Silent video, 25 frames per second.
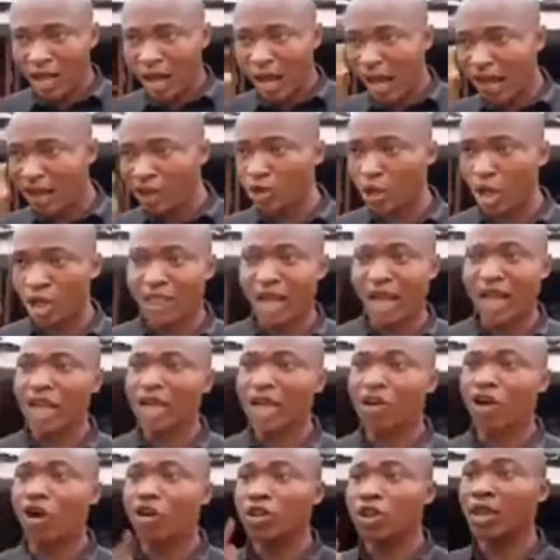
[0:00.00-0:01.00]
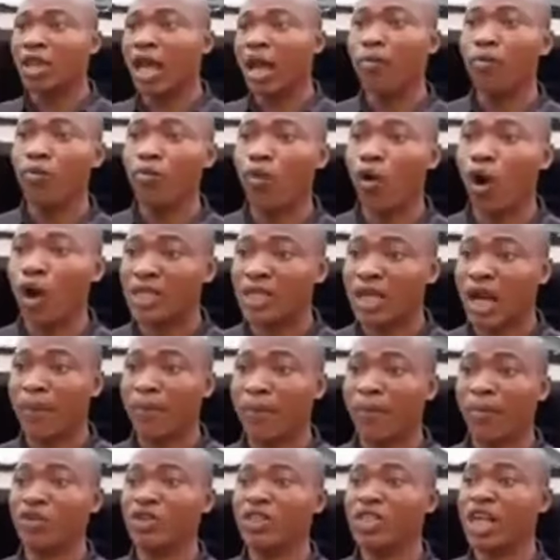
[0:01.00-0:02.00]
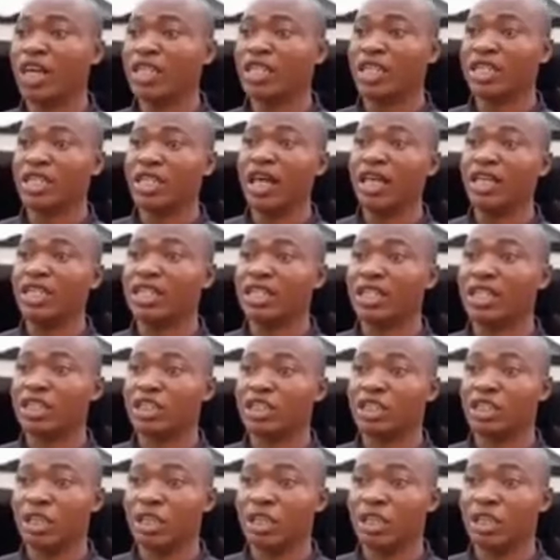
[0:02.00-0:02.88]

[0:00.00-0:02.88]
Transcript: I totally condemn what happened yesterday. It is